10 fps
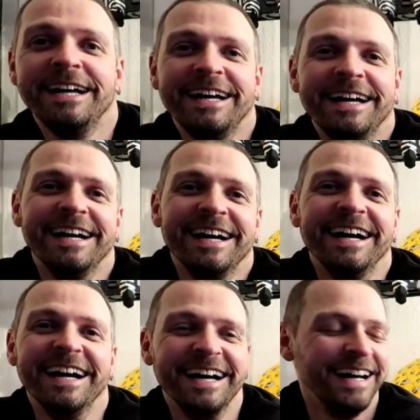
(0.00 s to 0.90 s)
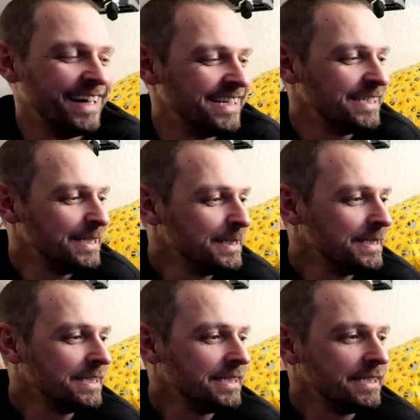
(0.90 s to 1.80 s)

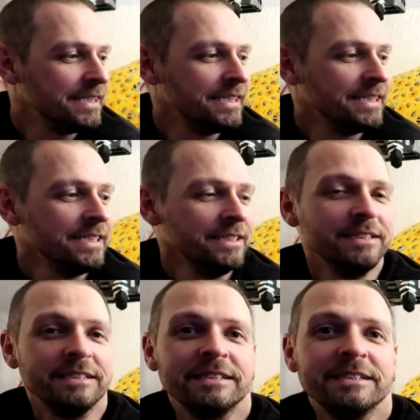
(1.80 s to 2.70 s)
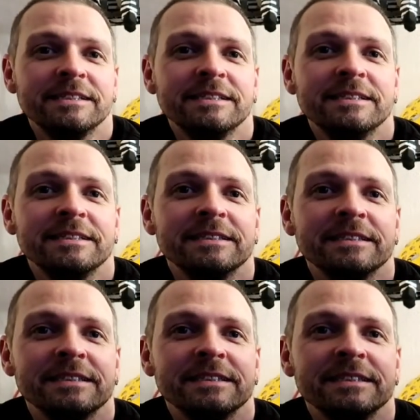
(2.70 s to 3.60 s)

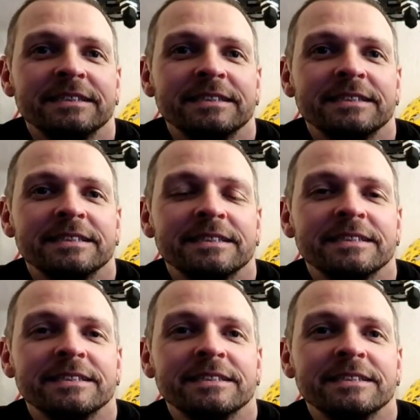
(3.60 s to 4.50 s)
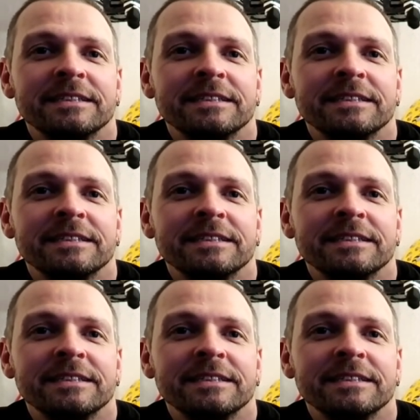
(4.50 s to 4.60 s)
The person shown says nothing.